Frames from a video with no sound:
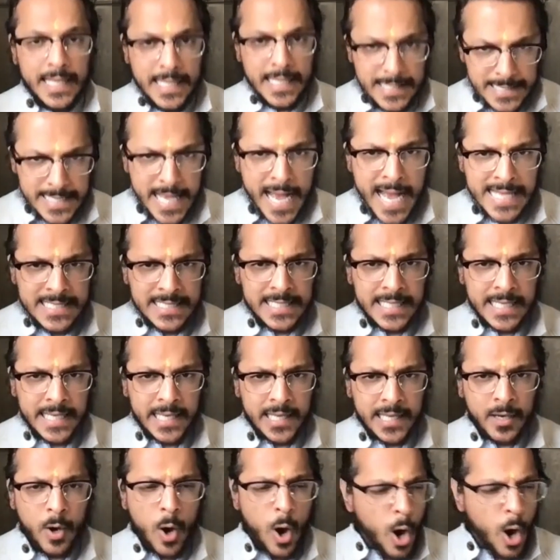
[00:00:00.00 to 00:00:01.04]
He's
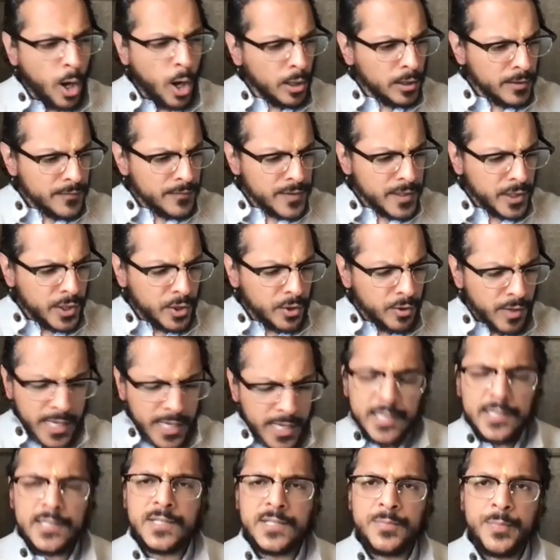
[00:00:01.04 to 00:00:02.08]
asking all of the
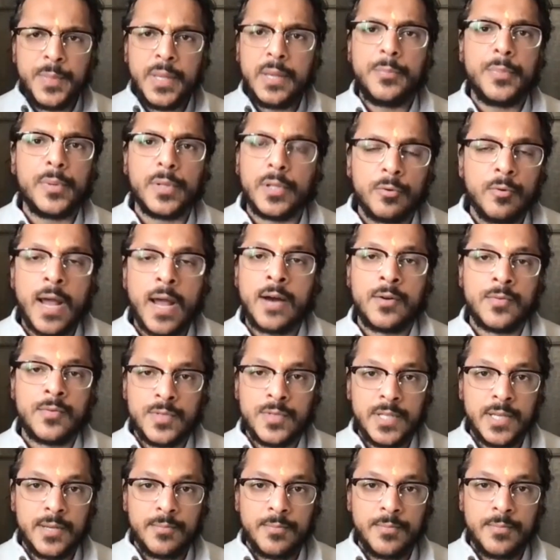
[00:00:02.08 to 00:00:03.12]
greatest people
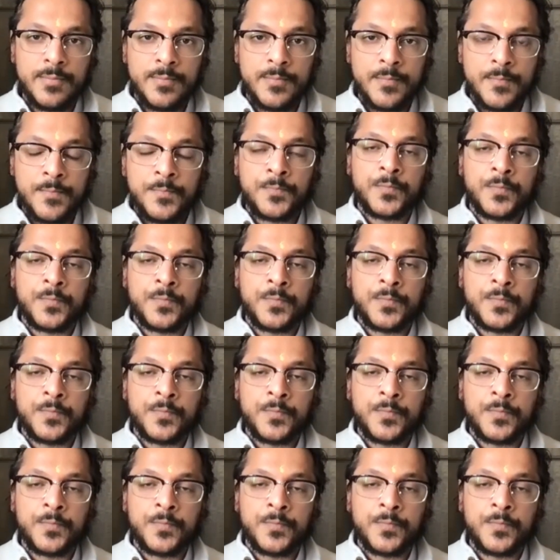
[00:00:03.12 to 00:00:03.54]
around him.